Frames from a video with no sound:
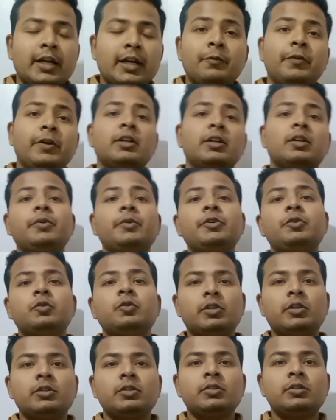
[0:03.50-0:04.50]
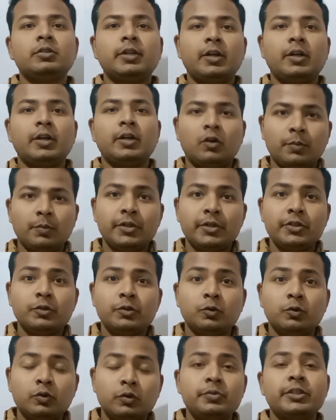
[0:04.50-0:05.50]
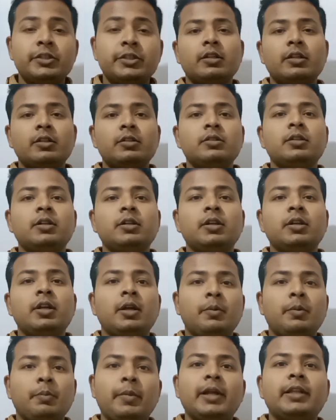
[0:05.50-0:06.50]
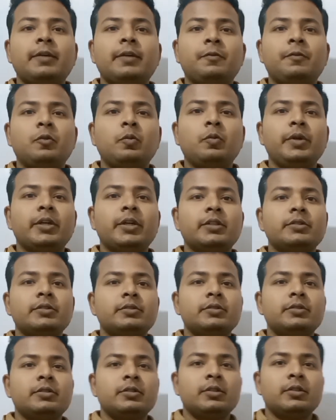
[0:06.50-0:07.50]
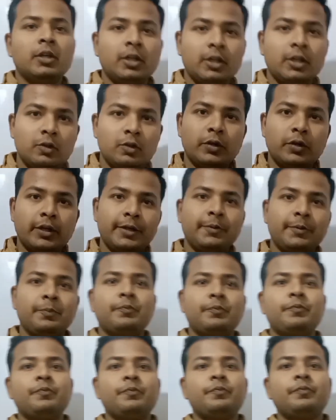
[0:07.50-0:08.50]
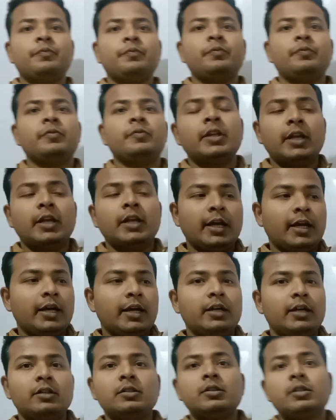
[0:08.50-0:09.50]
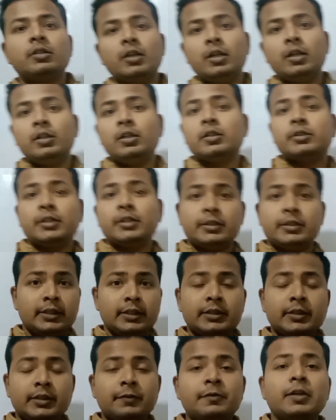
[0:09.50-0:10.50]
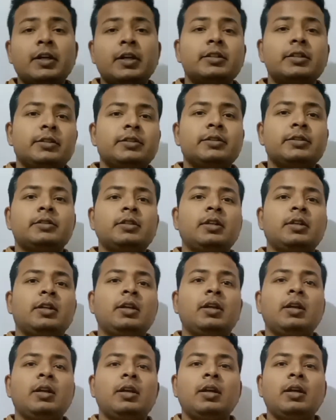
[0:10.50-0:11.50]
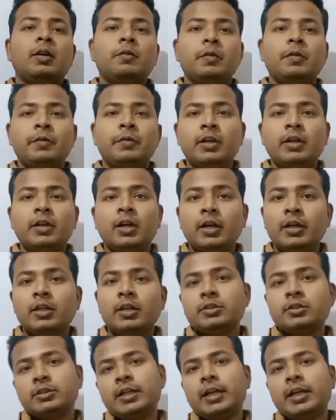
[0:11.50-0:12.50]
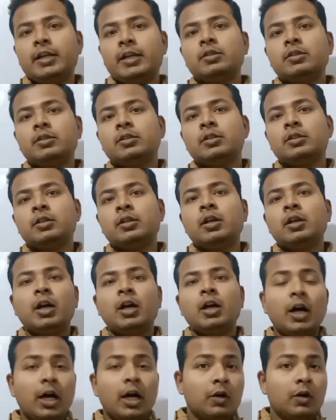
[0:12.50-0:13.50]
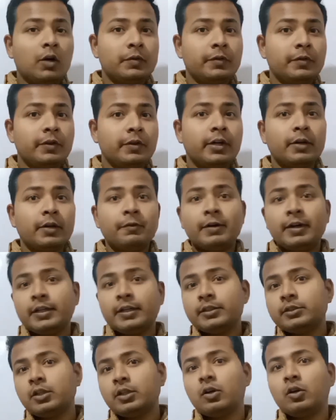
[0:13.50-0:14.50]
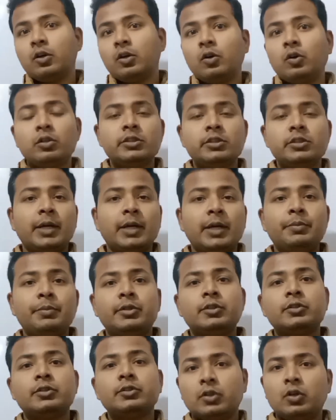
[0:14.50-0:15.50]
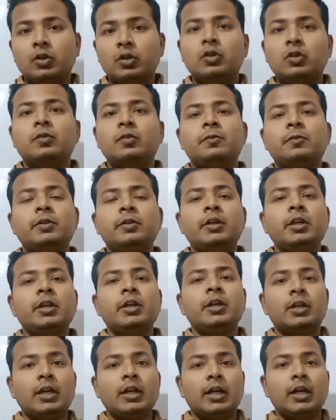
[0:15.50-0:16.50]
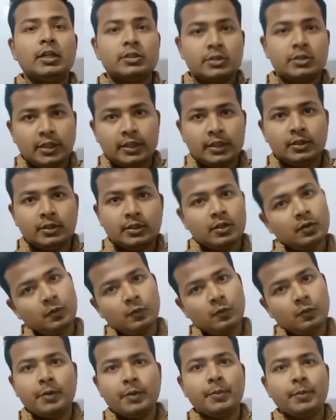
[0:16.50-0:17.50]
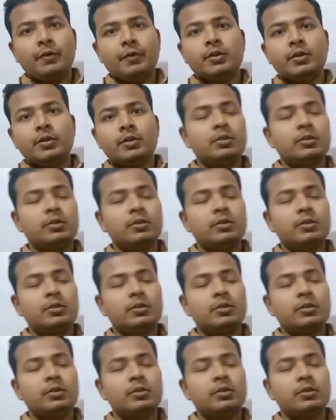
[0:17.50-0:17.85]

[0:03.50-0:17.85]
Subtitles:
and I am welcoming you all on my YouTube channel Math-e-fobia. Today and in the successive classes, we will understand how I will revise the all chapters of class 10